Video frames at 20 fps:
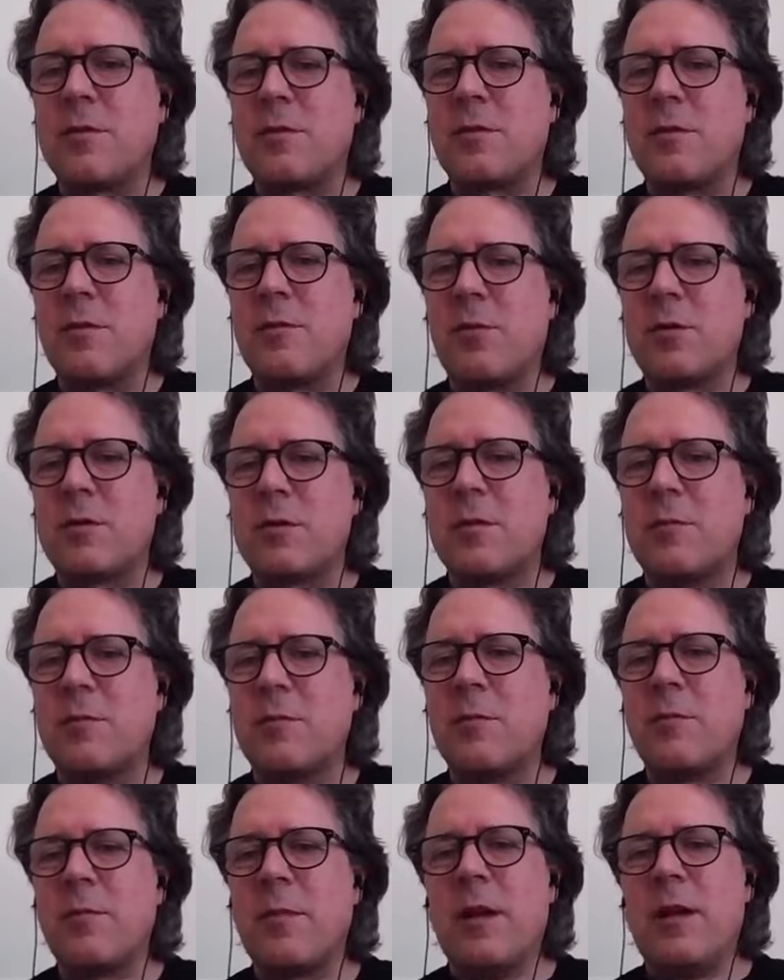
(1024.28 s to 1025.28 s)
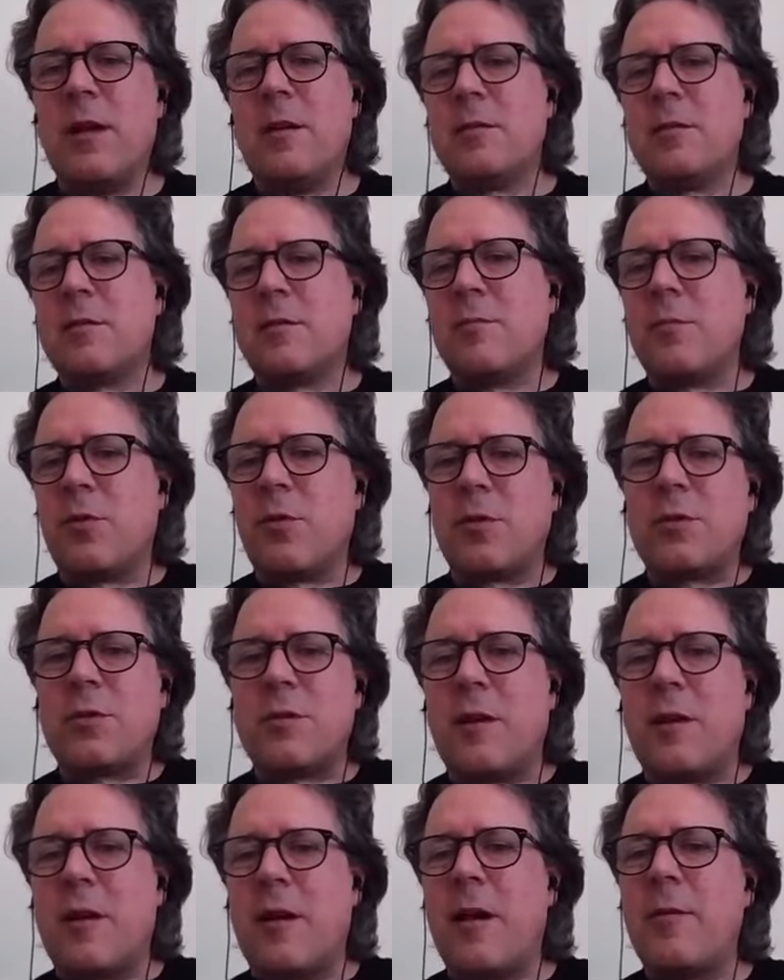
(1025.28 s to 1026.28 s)
it, it, was some some
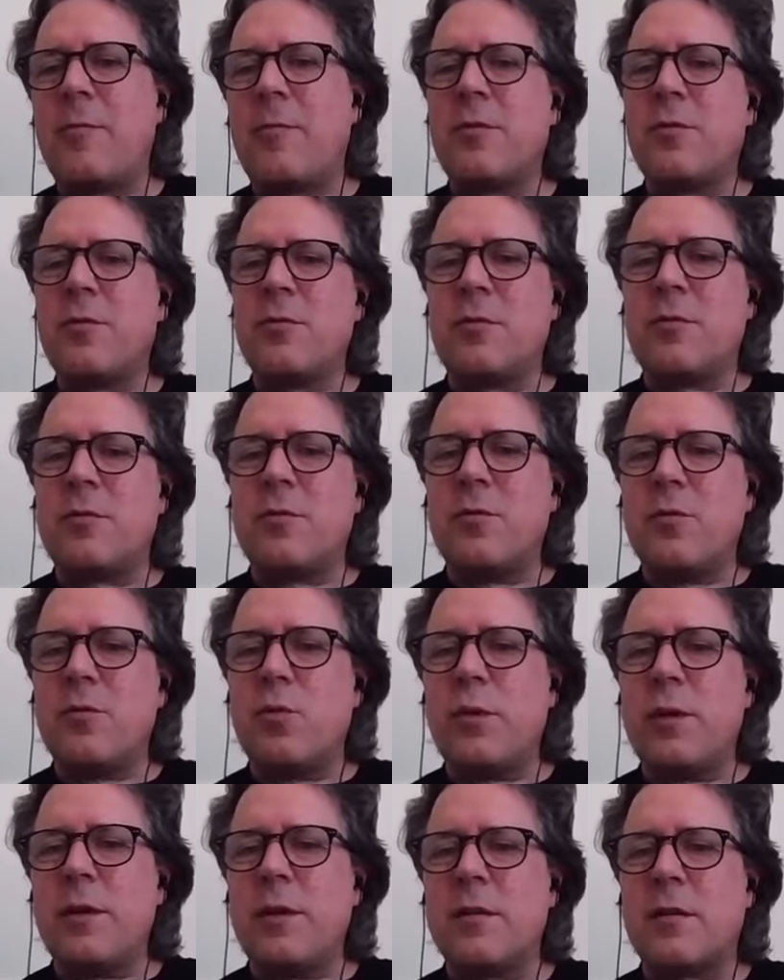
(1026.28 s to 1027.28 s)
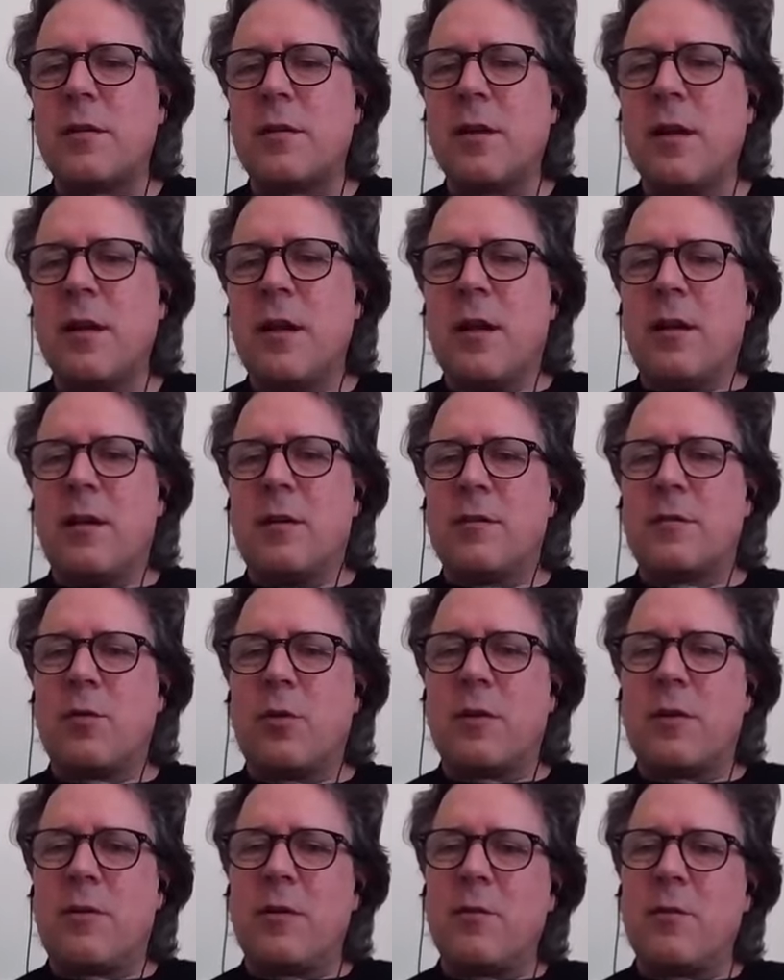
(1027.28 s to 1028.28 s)
dodgy app to, to do it and, and
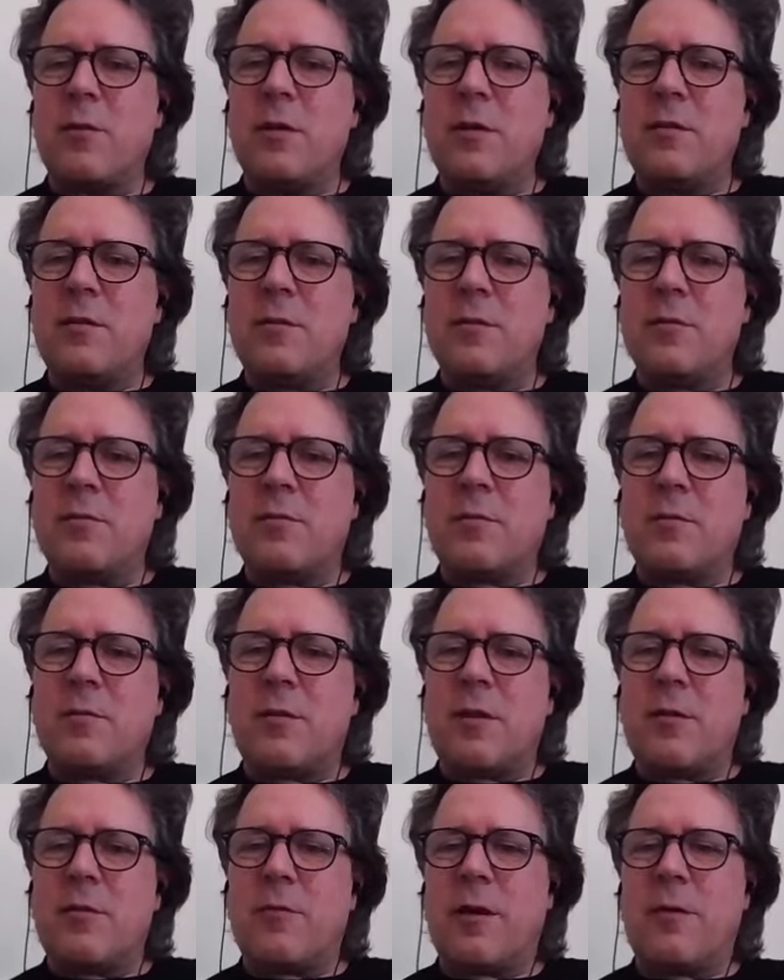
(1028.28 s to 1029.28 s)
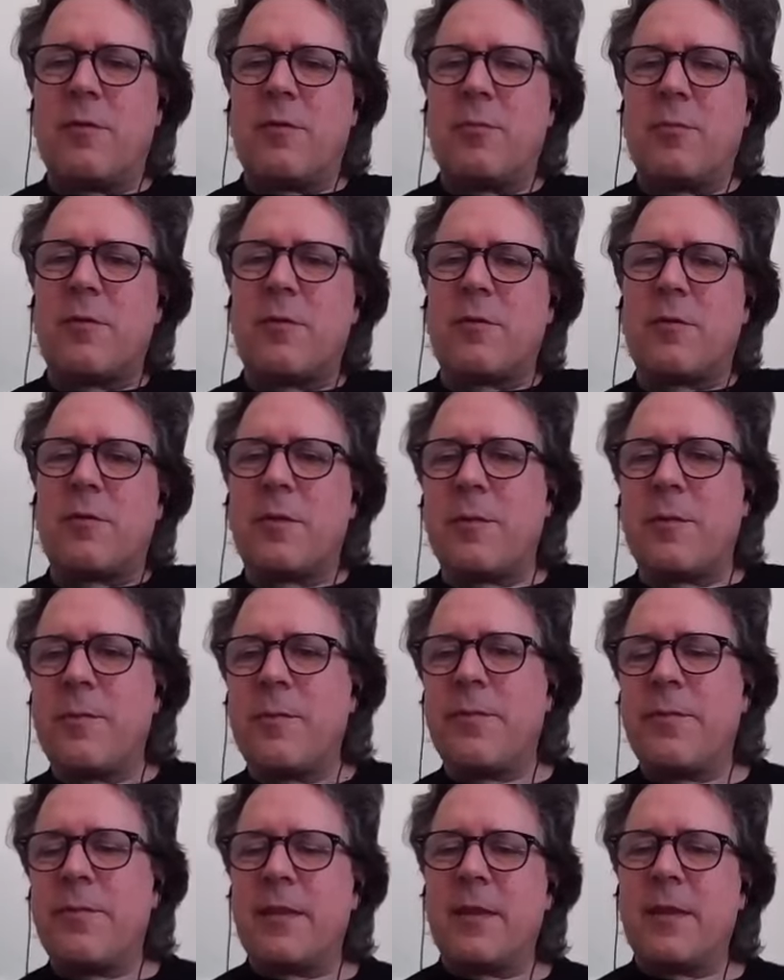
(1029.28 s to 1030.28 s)
so I think we need to kind of have a bit of a
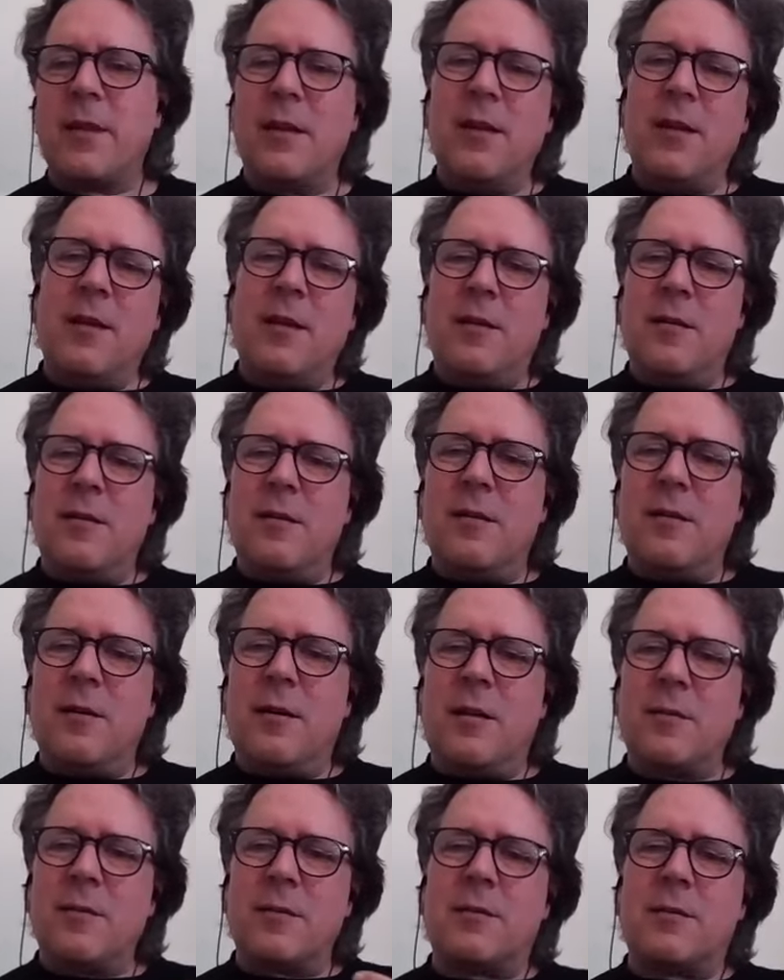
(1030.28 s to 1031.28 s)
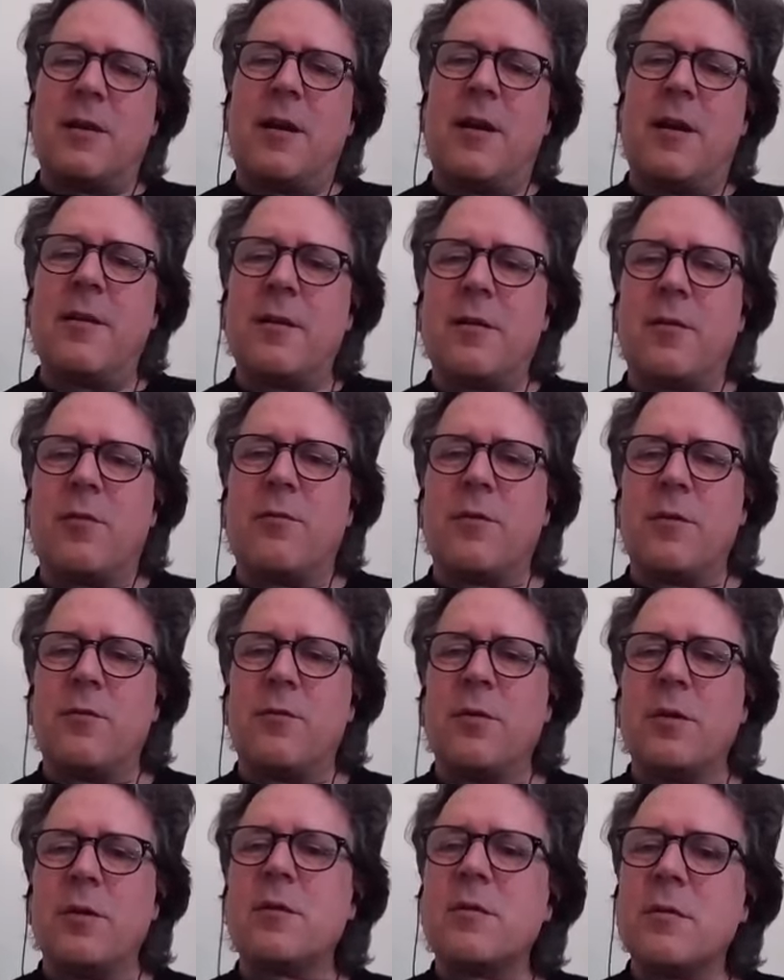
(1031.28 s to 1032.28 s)
understanding of the
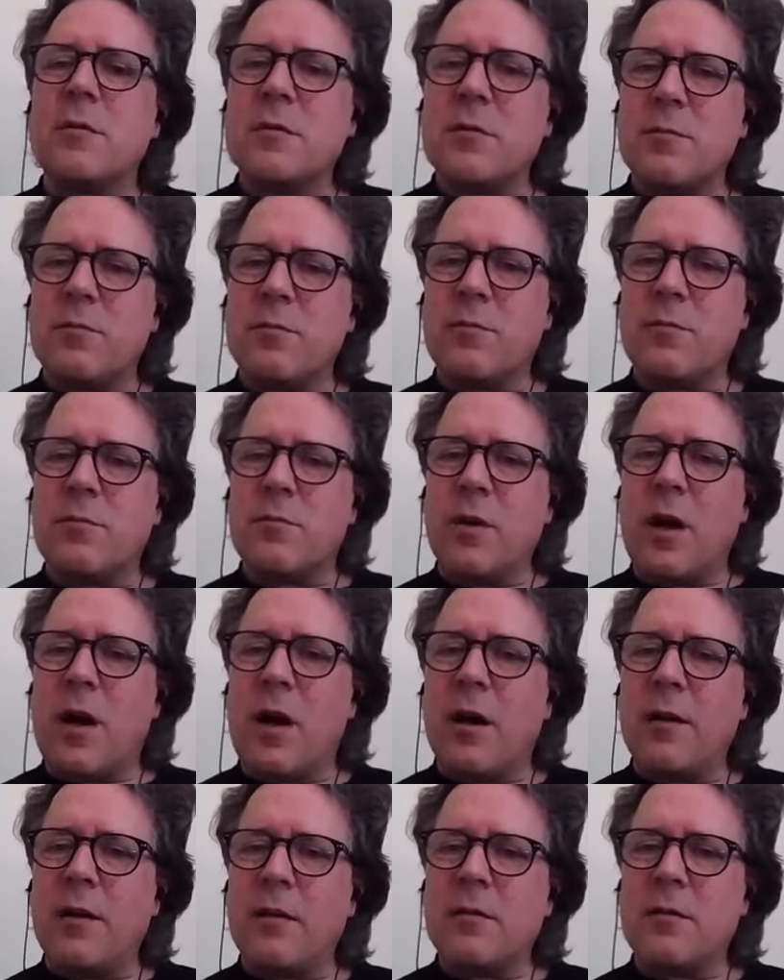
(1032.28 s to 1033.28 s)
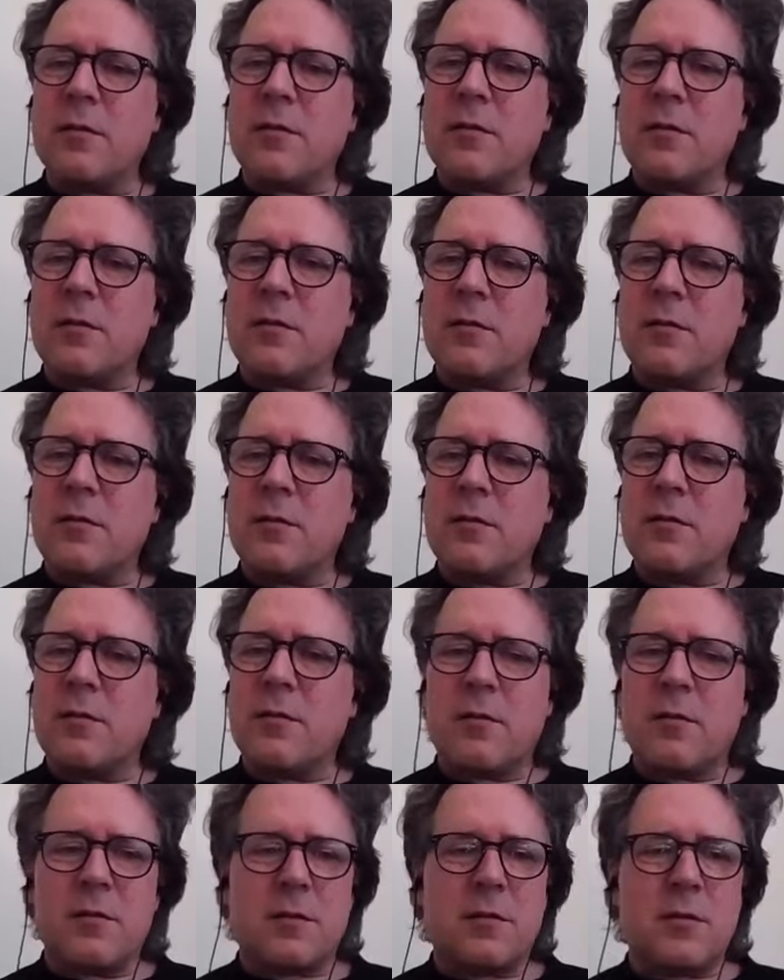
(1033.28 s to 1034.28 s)
risks behind mm.
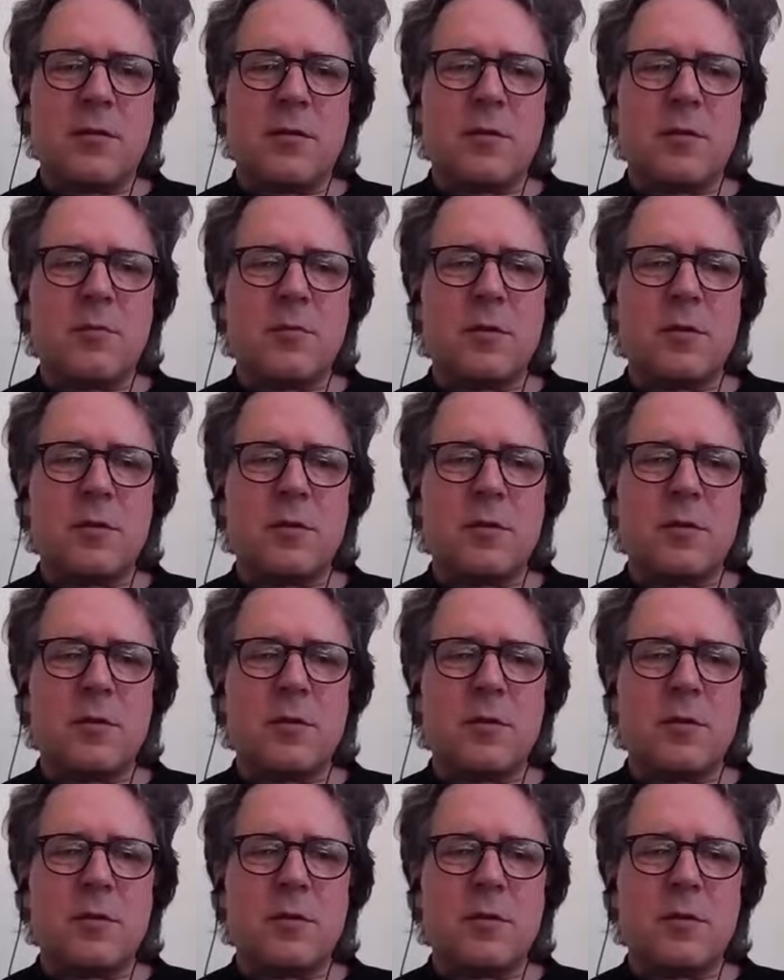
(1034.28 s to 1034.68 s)
the yeah. system.